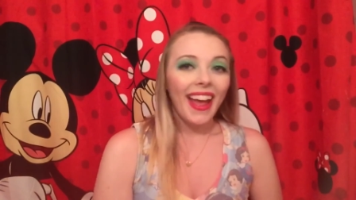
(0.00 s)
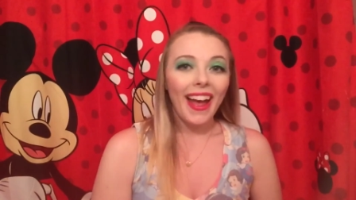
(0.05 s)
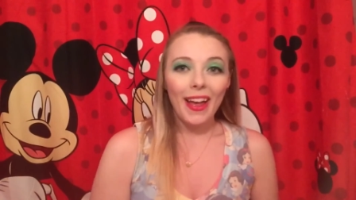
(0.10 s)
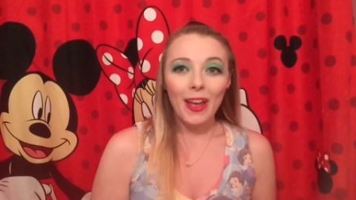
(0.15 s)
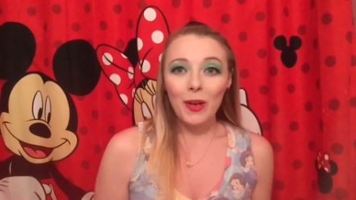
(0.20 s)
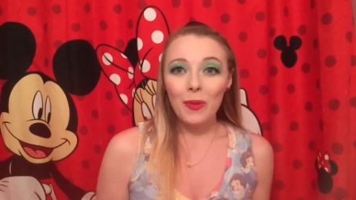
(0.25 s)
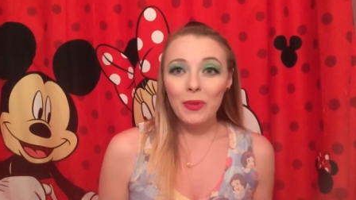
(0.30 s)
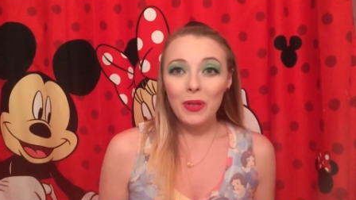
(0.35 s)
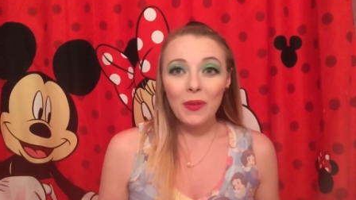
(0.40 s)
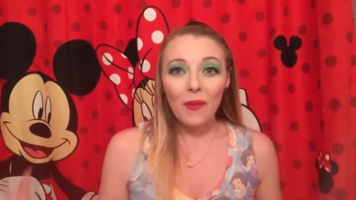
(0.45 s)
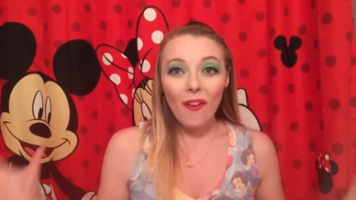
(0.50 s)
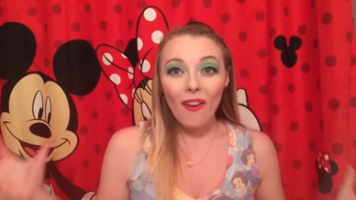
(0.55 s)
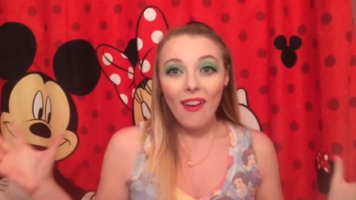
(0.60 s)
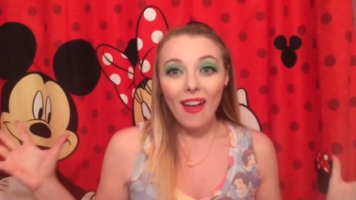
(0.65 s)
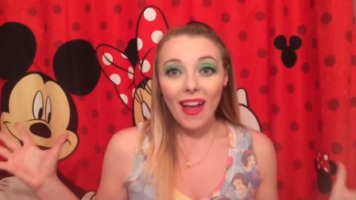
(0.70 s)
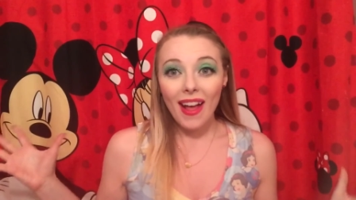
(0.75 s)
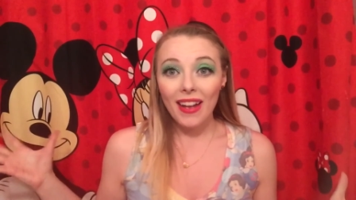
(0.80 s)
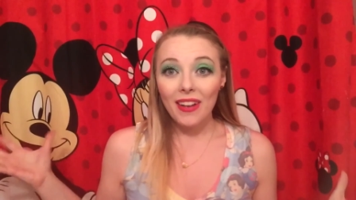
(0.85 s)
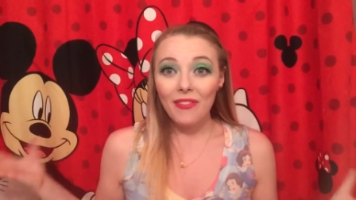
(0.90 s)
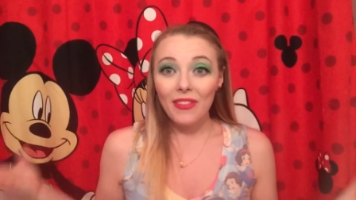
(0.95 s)
I hope you all
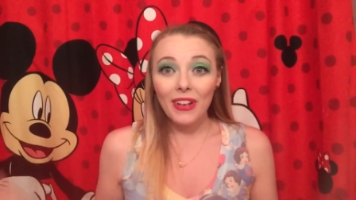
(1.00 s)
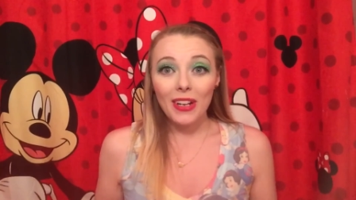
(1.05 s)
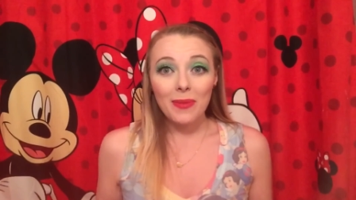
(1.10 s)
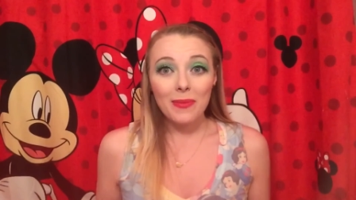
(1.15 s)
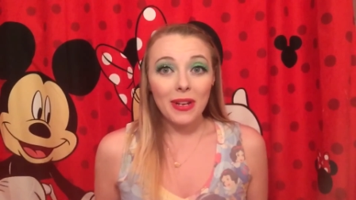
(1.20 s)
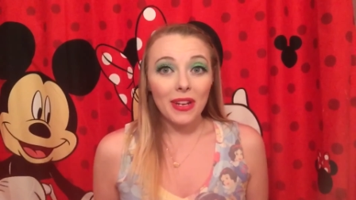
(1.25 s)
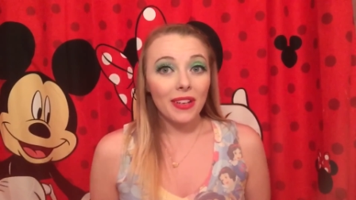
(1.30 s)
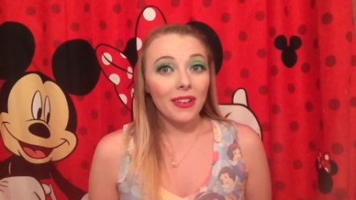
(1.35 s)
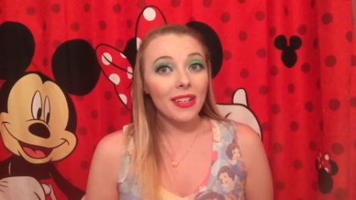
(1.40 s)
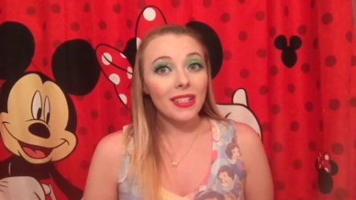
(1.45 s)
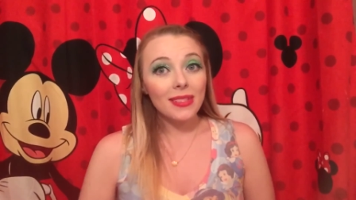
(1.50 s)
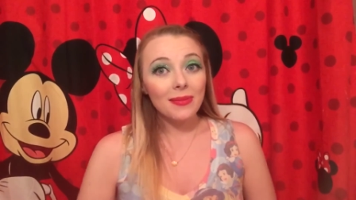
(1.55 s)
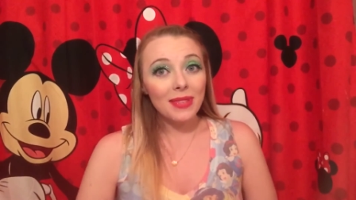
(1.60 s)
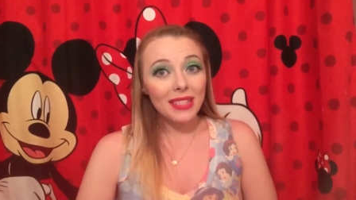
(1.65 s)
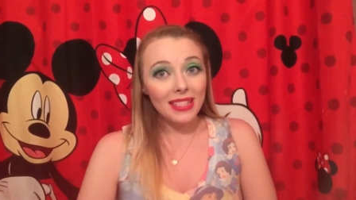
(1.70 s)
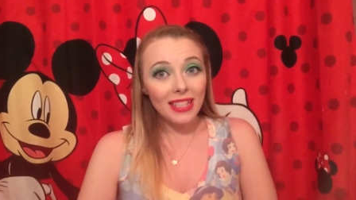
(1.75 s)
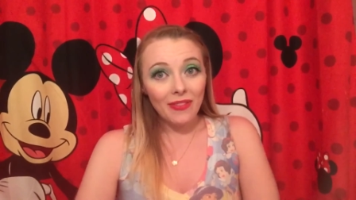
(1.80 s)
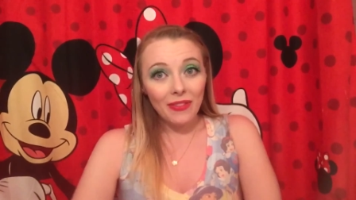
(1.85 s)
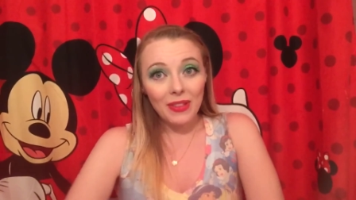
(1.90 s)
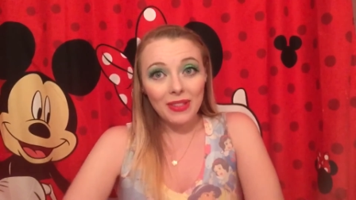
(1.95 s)
had a very Merry
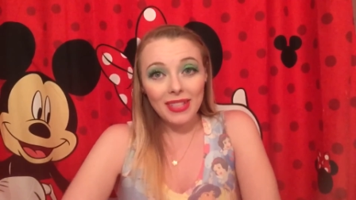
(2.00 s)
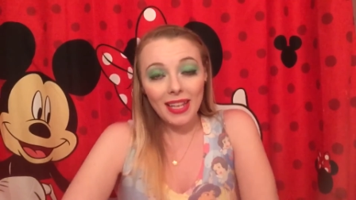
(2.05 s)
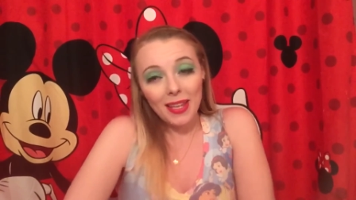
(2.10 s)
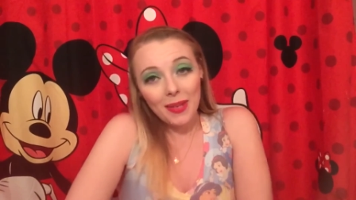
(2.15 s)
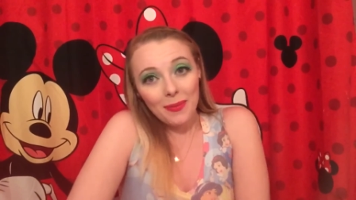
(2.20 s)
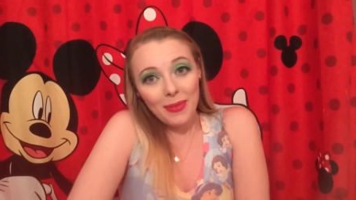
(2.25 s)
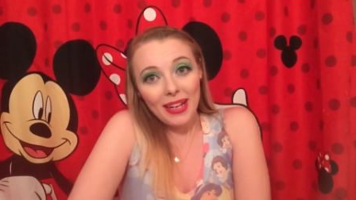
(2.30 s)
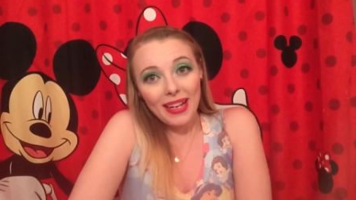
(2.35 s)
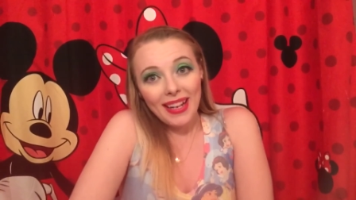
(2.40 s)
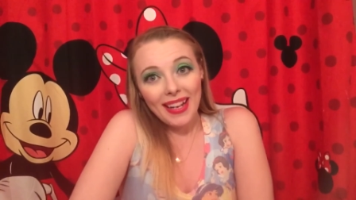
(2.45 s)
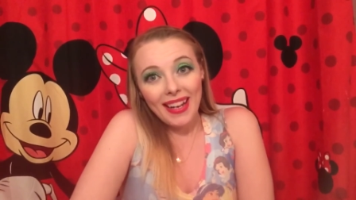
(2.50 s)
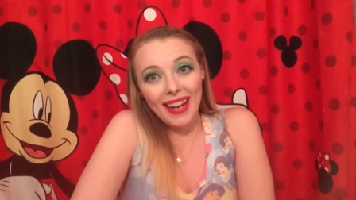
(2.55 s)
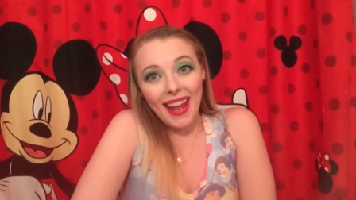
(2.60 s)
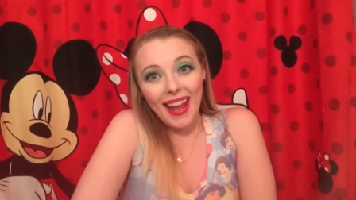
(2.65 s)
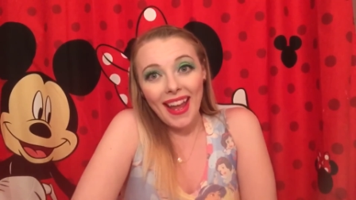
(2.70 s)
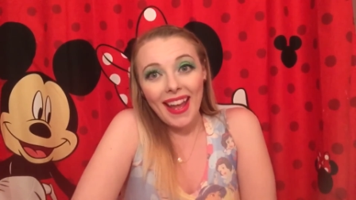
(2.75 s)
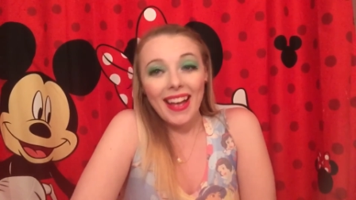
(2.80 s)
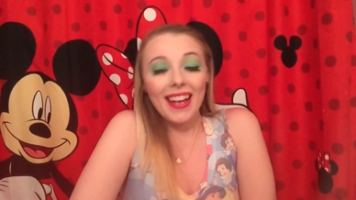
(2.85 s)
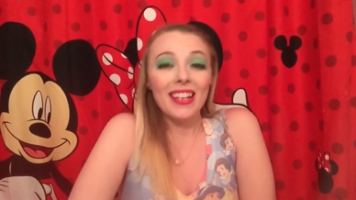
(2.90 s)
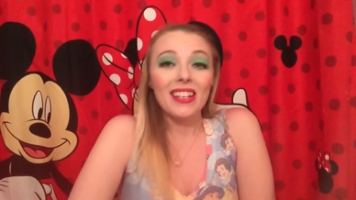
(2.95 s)
Christmas if you celebrate it
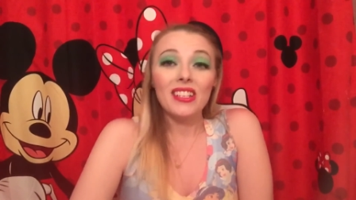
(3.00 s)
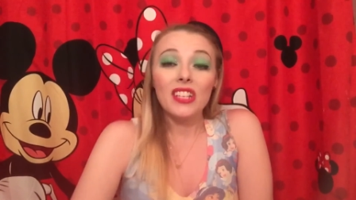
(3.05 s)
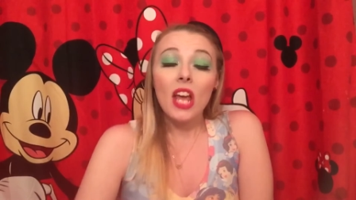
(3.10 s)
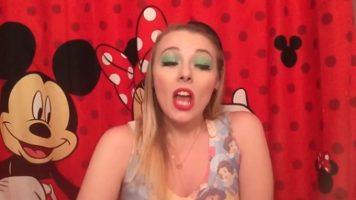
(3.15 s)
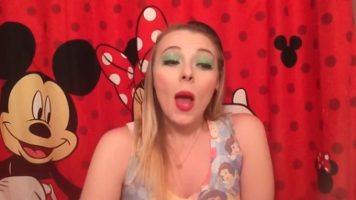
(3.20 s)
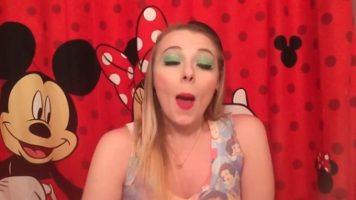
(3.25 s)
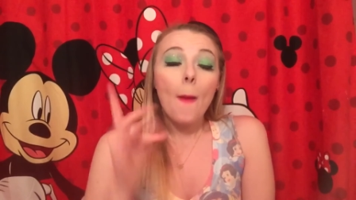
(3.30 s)
and